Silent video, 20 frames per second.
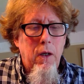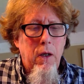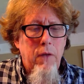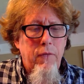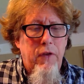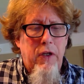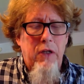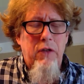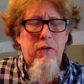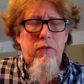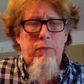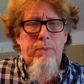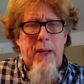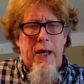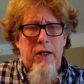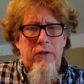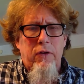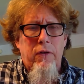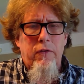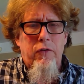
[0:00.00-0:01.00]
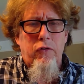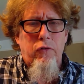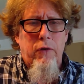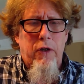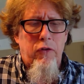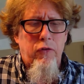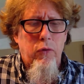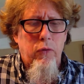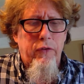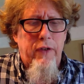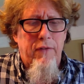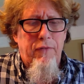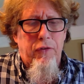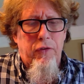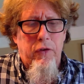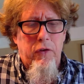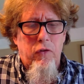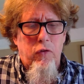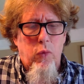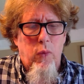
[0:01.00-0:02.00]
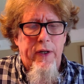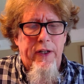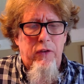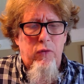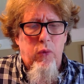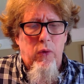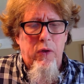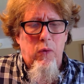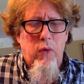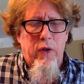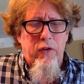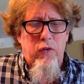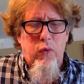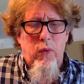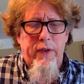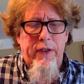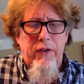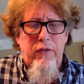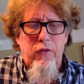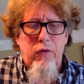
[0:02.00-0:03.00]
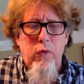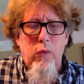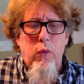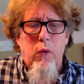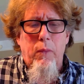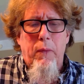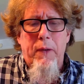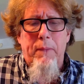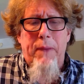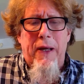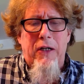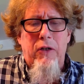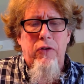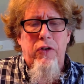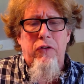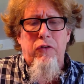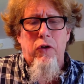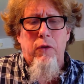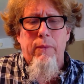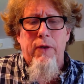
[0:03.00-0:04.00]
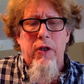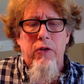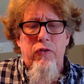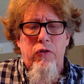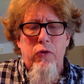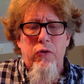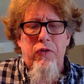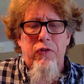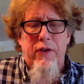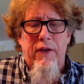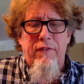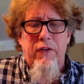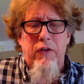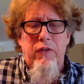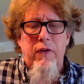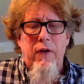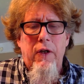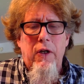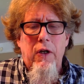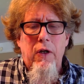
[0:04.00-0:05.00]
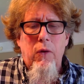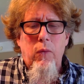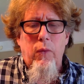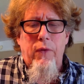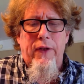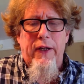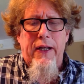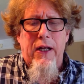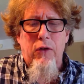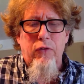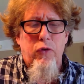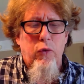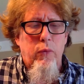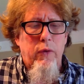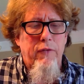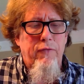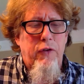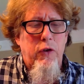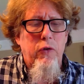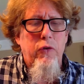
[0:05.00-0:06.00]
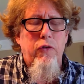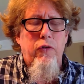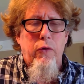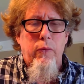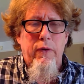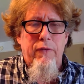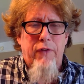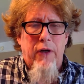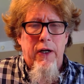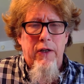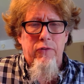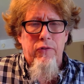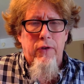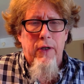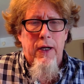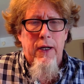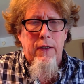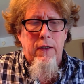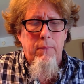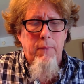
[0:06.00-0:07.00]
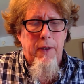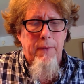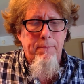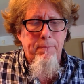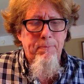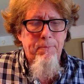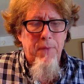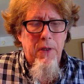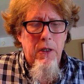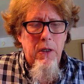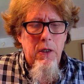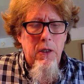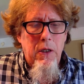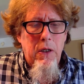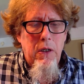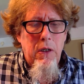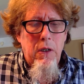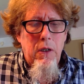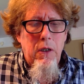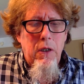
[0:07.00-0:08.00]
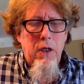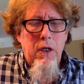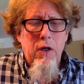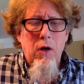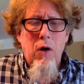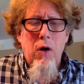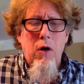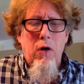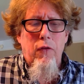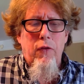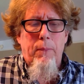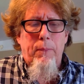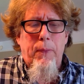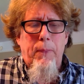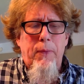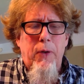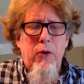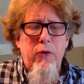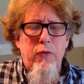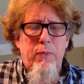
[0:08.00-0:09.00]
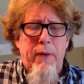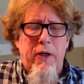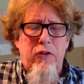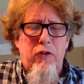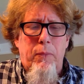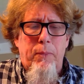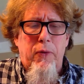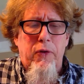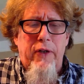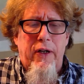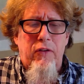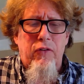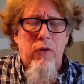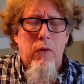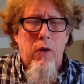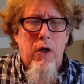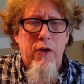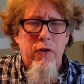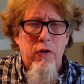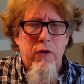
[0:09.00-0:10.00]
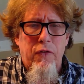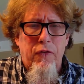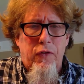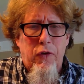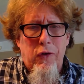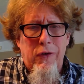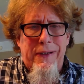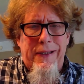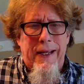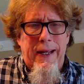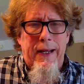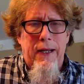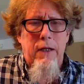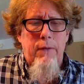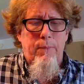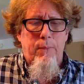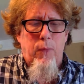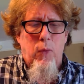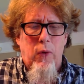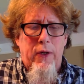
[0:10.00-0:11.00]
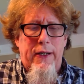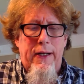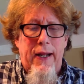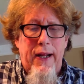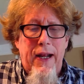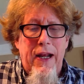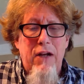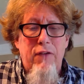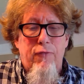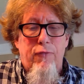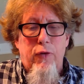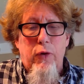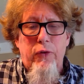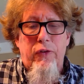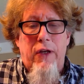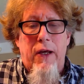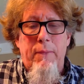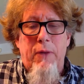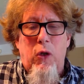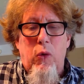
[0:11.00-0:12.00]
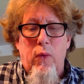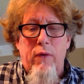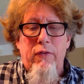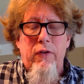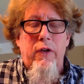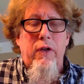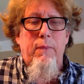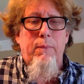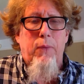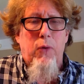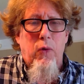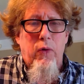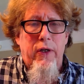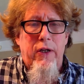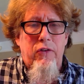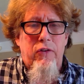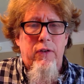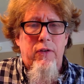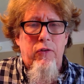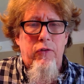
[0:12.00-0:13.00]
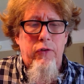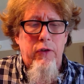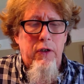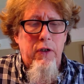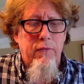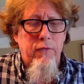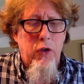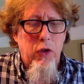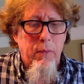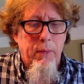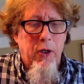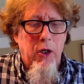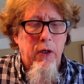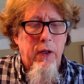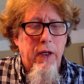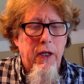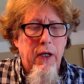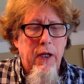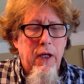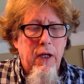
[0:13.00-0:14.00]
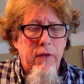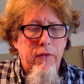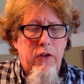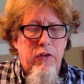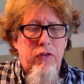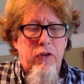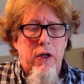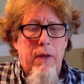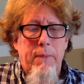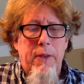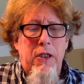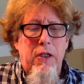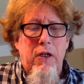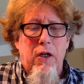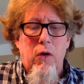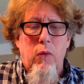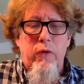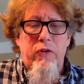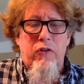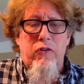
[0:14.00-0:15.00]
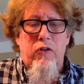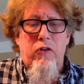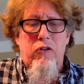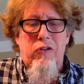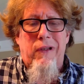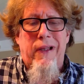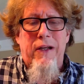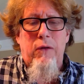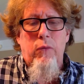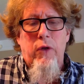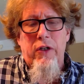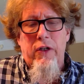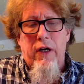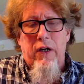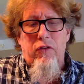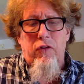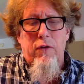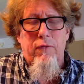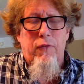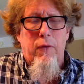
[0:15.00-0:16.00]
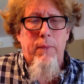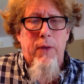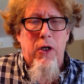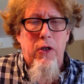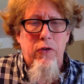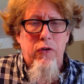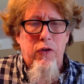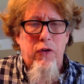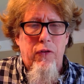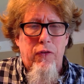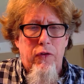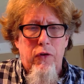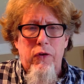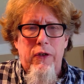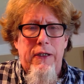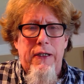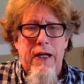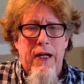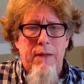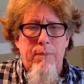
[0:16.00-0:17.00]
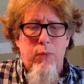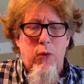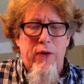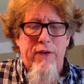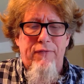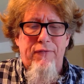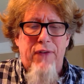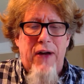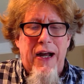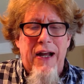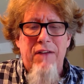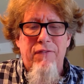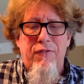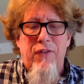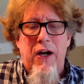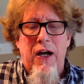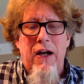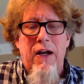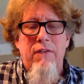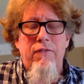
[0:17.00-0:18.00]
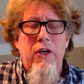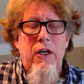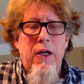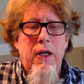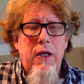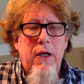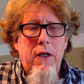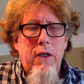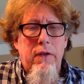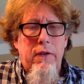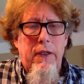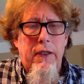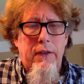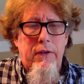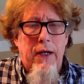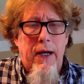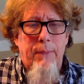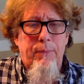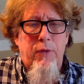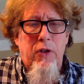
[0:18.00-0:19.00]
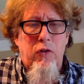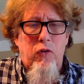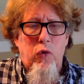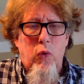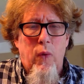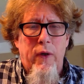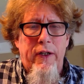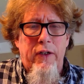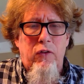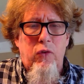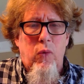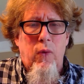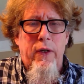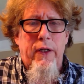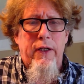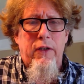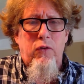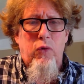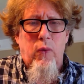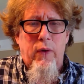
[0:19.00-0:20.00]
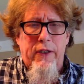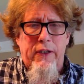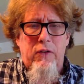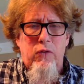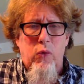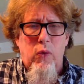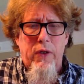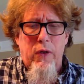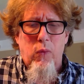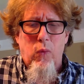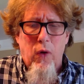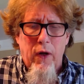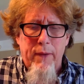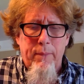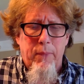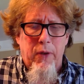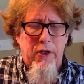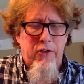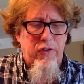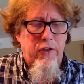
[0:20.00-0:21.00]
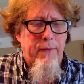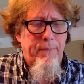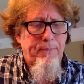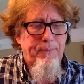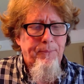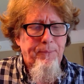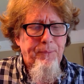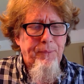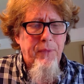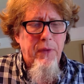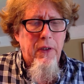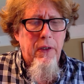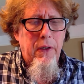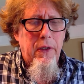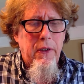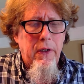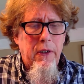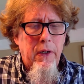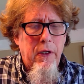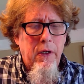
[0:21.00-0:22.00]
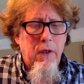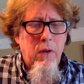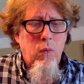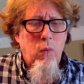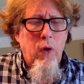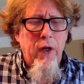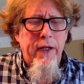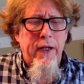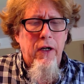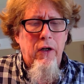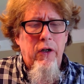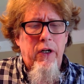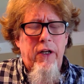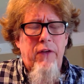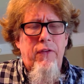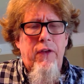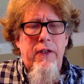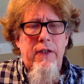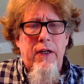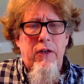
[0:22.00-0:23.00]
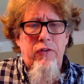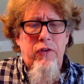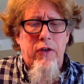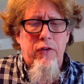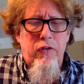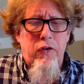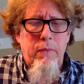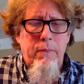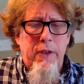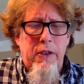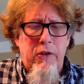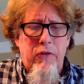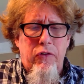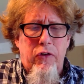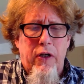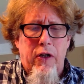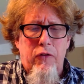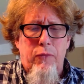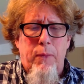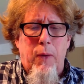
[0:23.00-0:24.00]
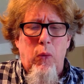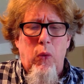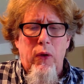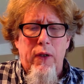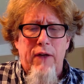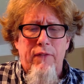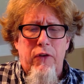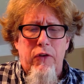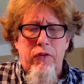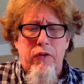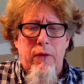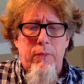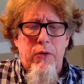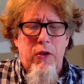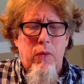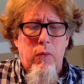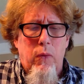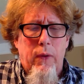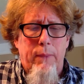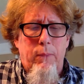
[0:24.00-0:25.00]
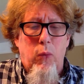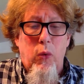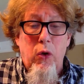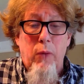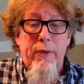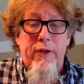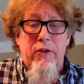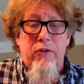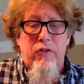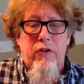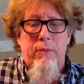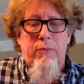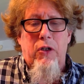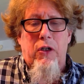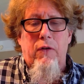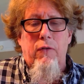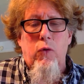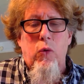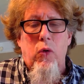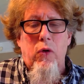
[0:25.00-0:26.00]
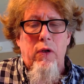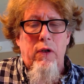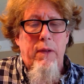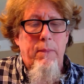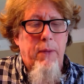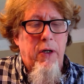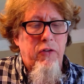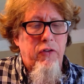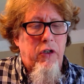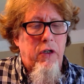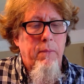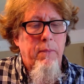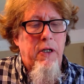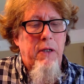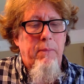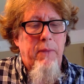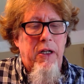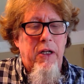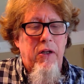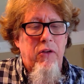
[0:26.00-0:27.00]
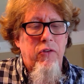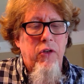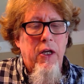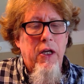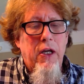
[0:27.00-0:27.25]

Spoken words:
The impact on the structural deficit in 2021-22 will be better determined on June 7th when the Council reviews the revised document. In all, the proposed budget projects 138.8 full-time equivalent employees at the City of Newberg this coming year, which is a slight reduction from 139.55 in the adopted 2020-2021 budget. One area that has yet to be discussed but will be the subject of quarterly Budget Committee meetings